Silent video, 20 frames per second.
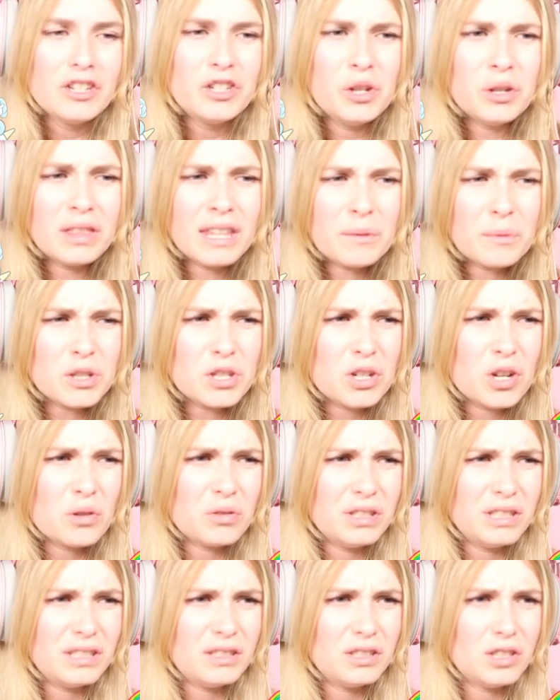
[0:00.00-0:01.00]
Do you think we should go
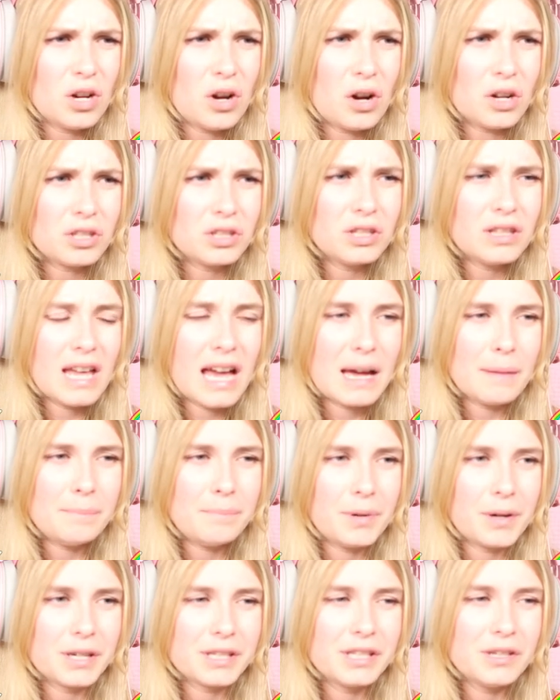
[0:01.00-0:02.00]
talk to
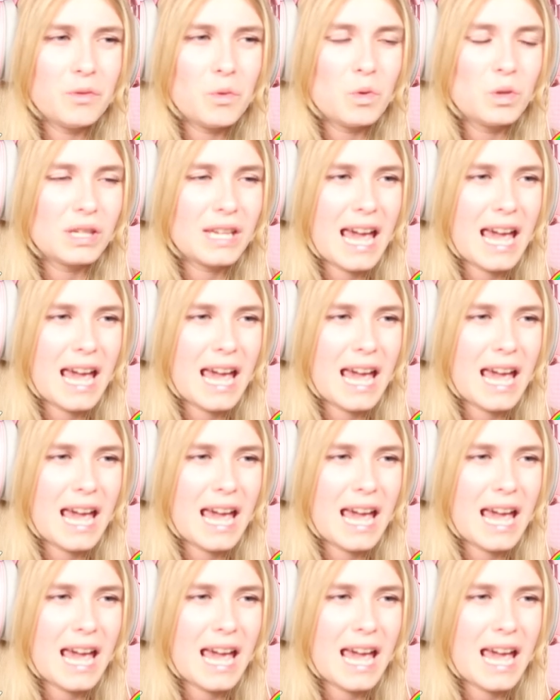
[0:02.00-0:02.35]
that person who's